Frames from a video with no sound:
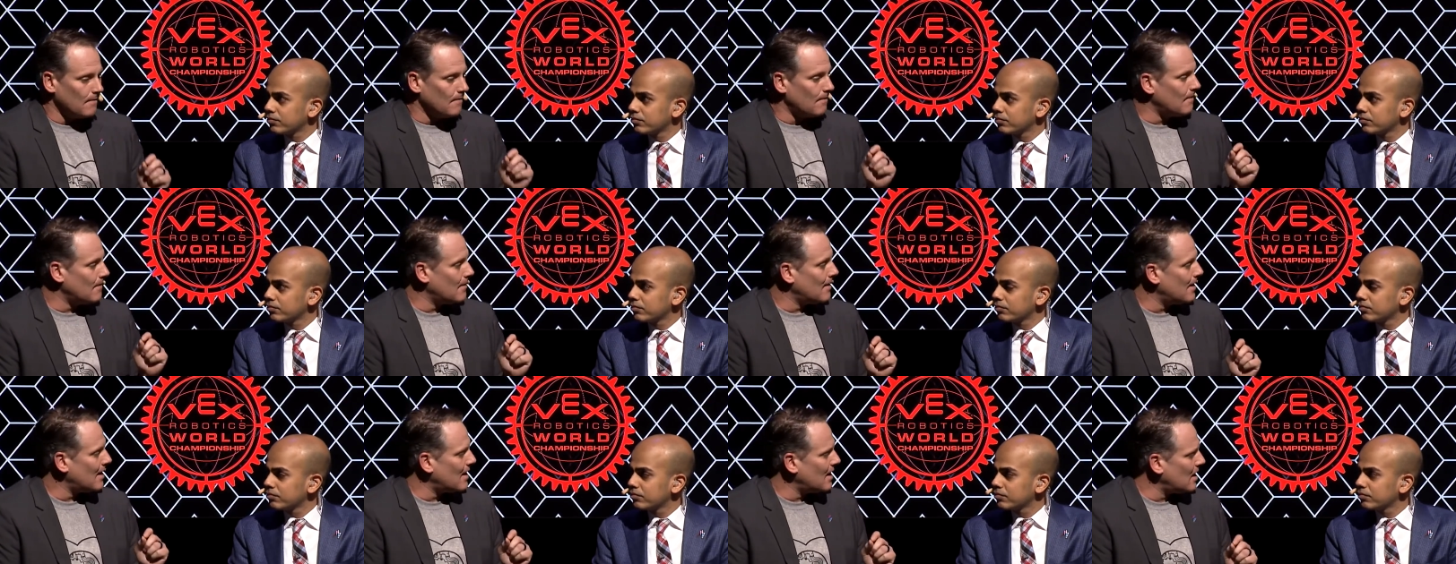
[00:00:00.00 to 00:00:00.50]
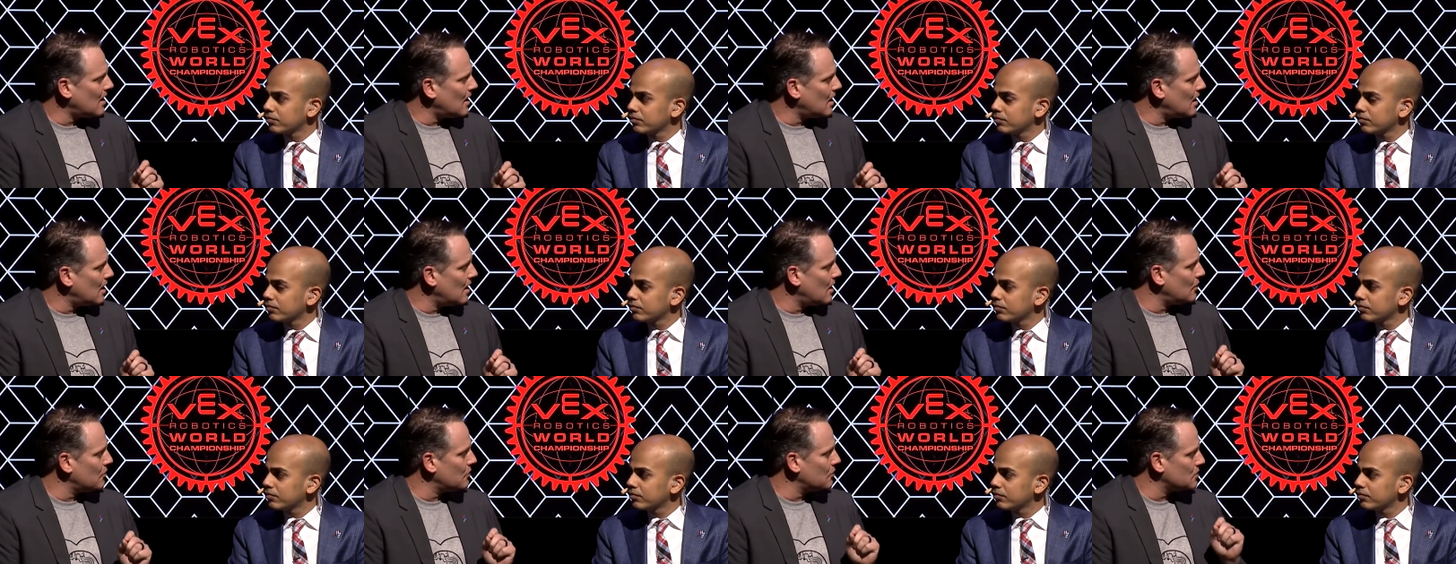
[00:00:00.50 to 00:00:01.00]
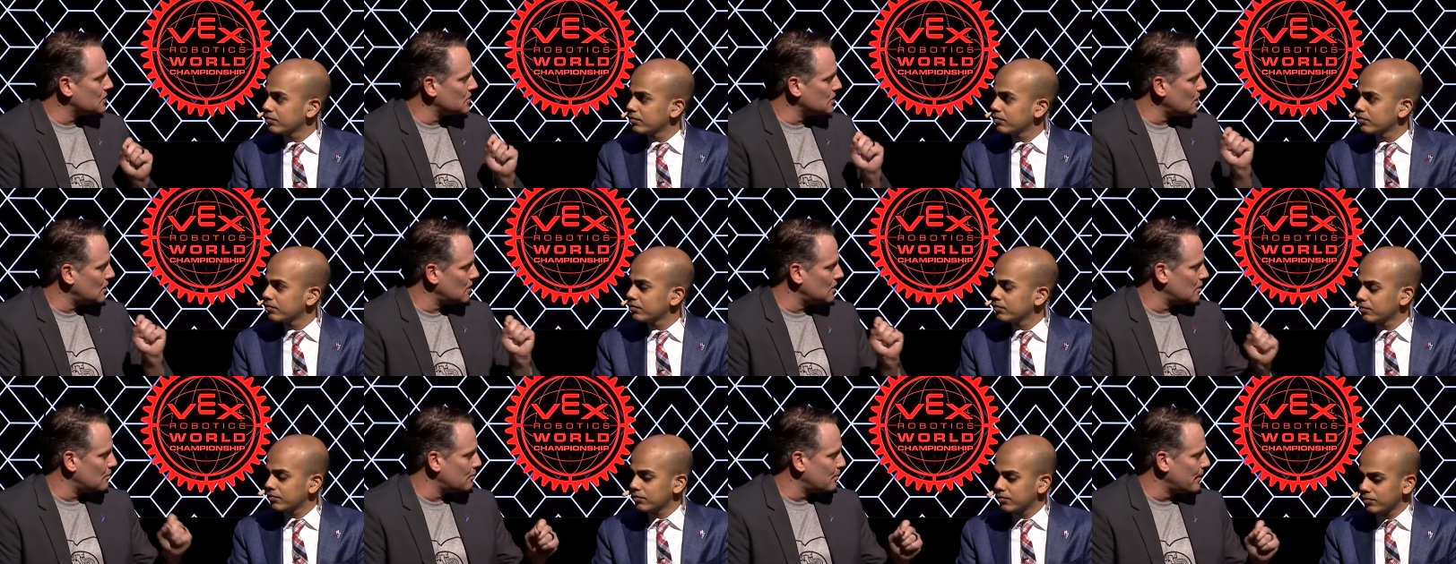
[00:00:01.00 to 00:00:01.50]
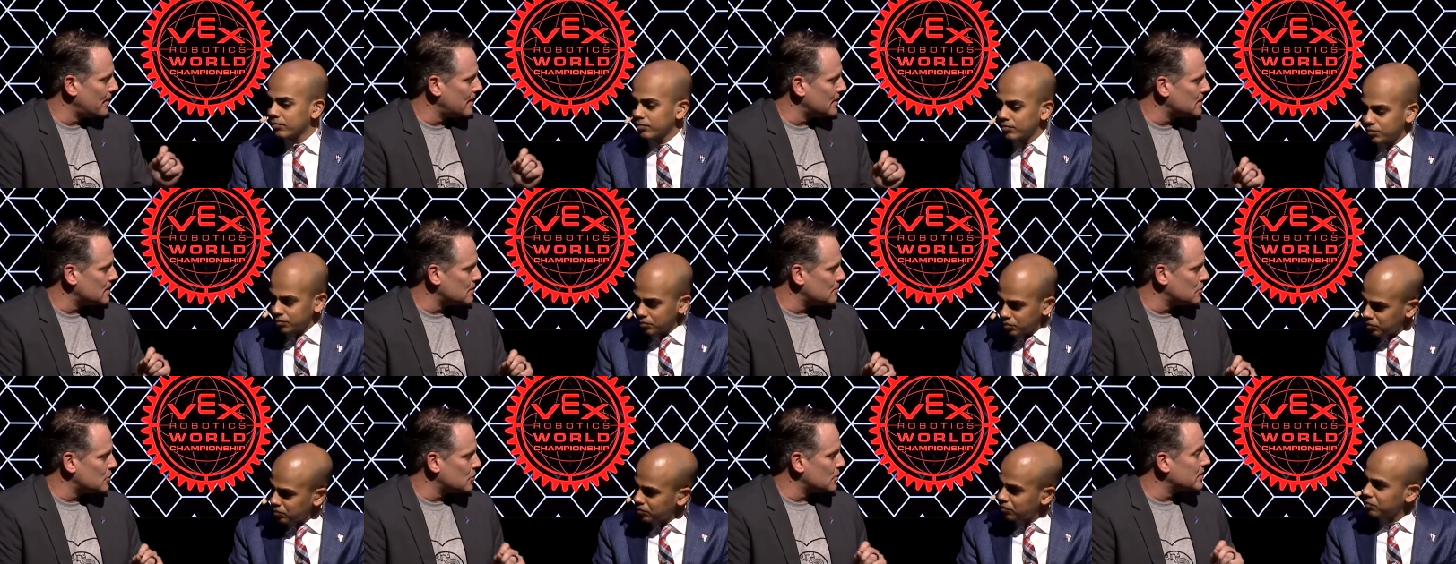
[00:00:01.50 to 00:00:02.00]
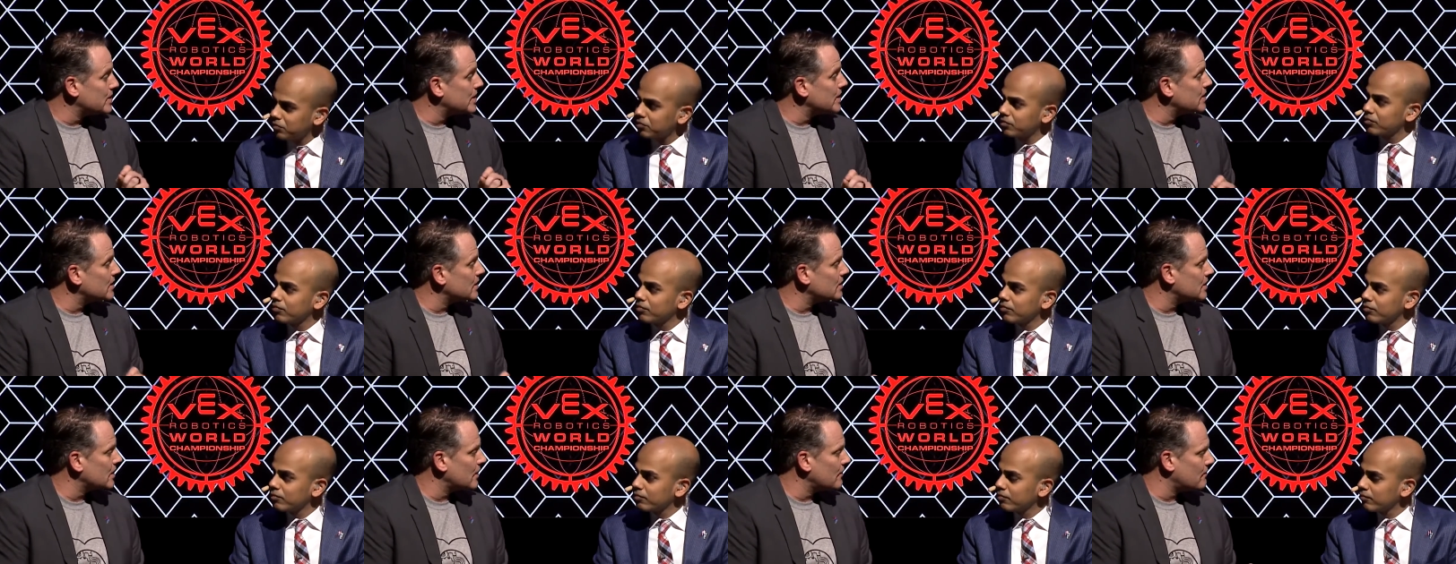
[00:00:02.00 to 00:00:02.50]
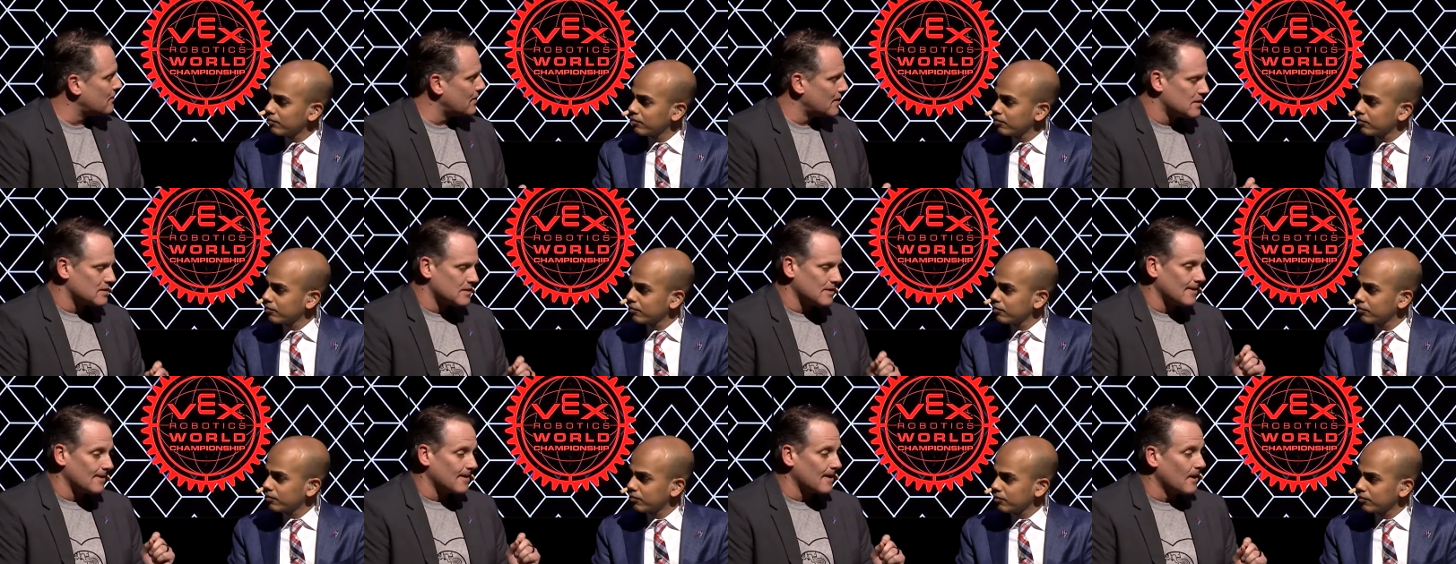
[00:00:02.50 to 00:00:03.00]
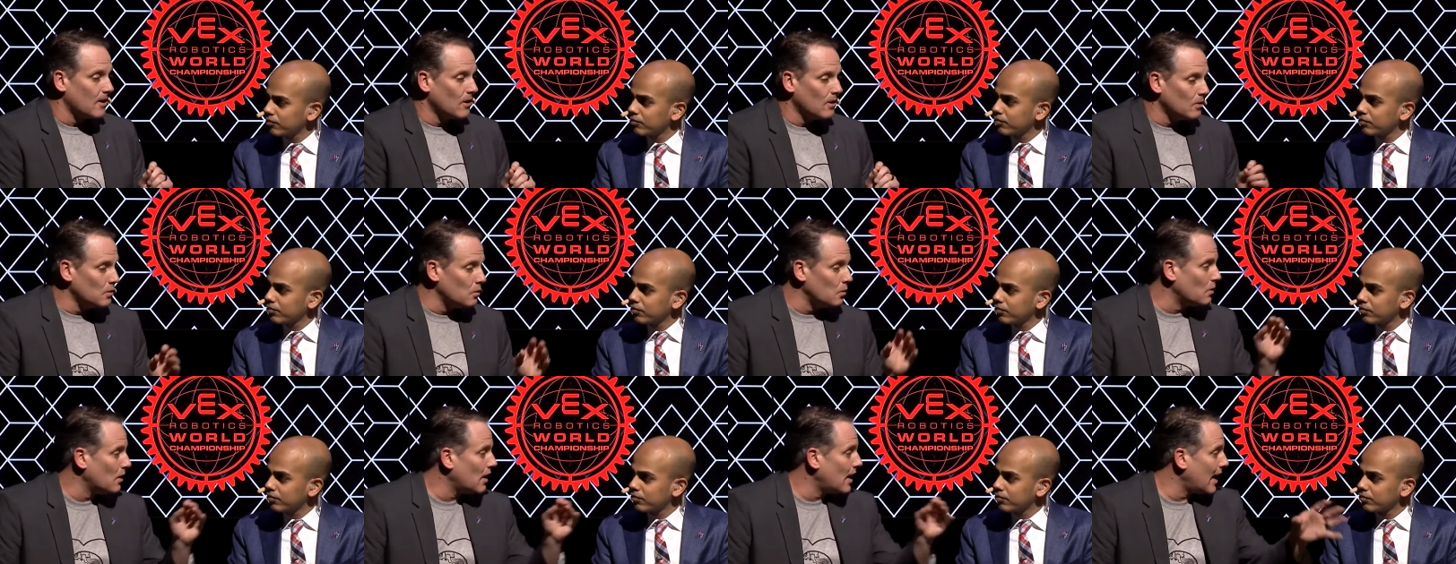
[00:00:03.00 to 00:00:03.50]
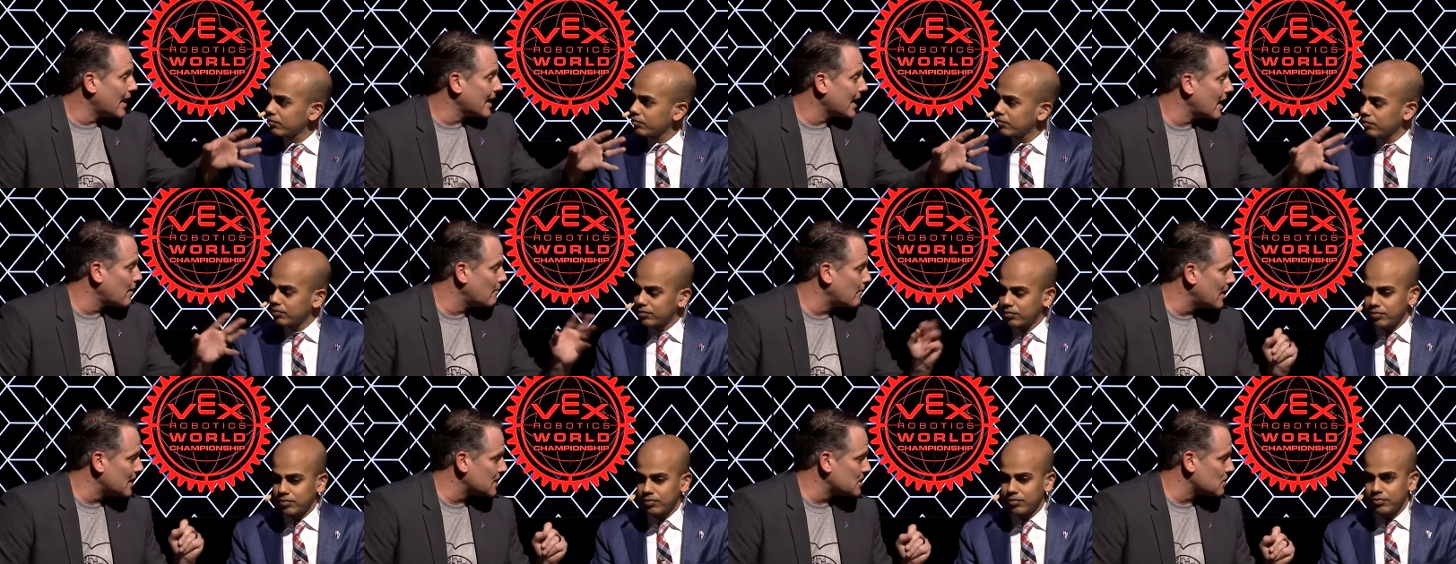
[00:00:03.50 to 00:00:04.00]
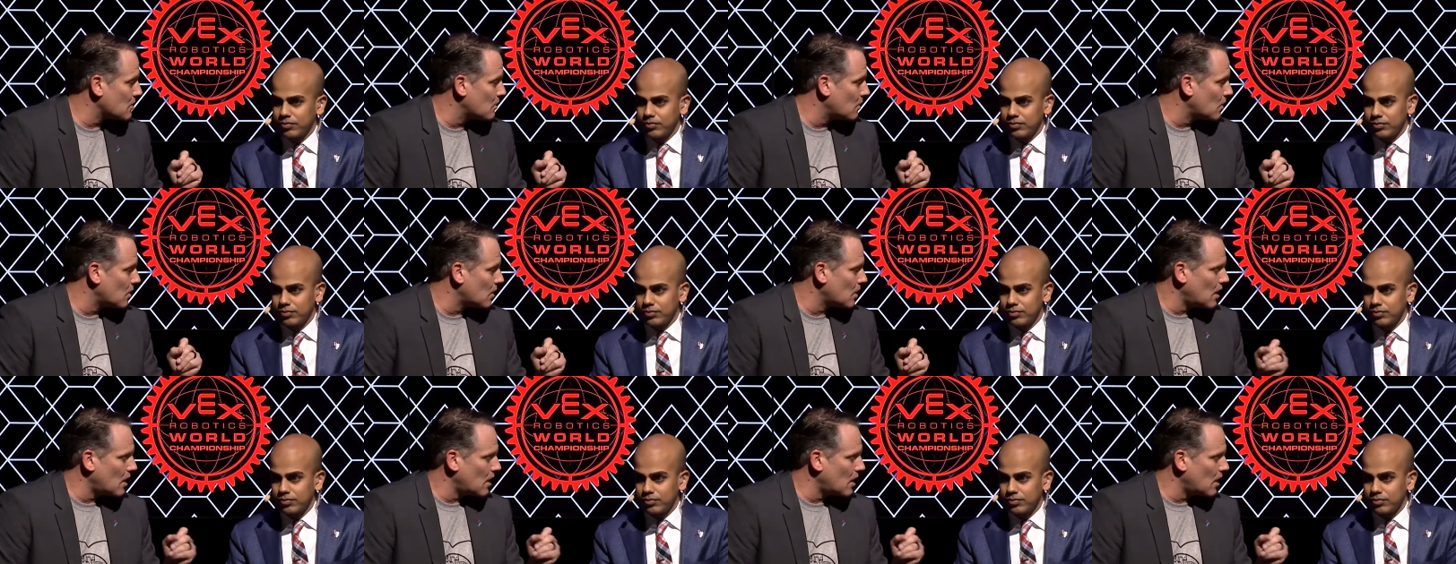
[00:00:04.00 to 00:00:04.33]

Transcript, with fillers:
Speaker 1: now they're starting to play some strategic defense. Look, ooh, I got my score.